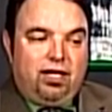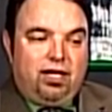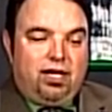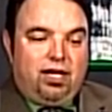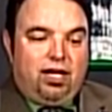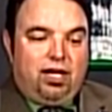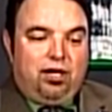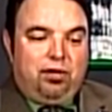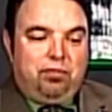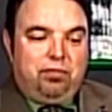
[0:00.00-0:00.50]

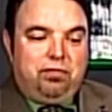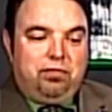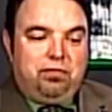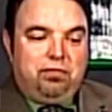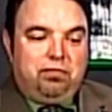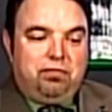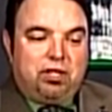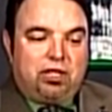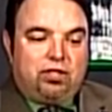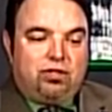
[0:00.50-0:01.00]

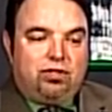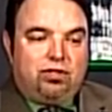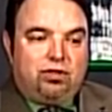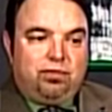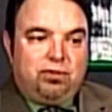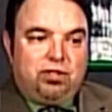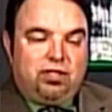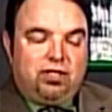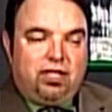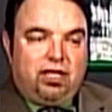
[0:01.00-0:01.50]

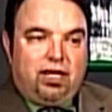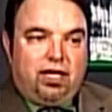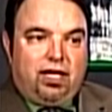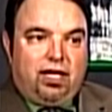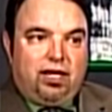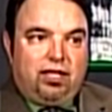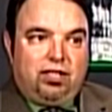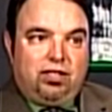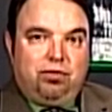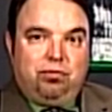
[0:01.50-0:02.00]

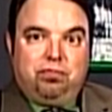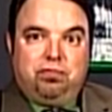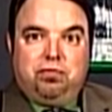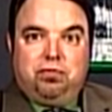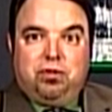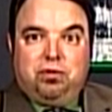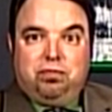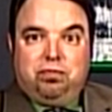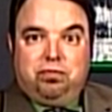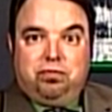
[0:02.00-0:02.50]
McDermott,
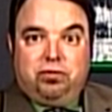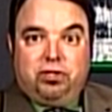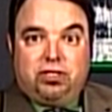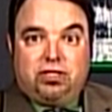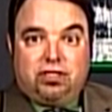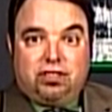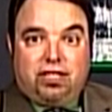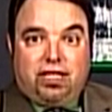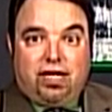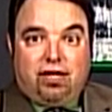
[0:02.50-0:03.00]
you
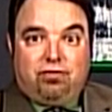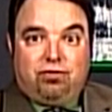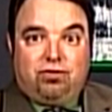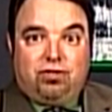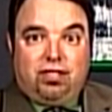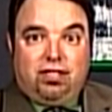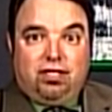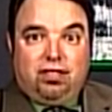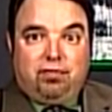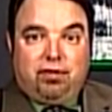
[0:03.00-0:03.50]
recently have
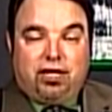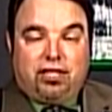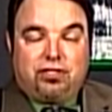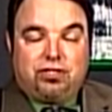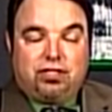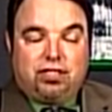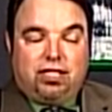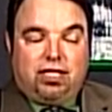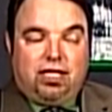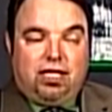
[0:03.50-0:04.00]
seen him actually.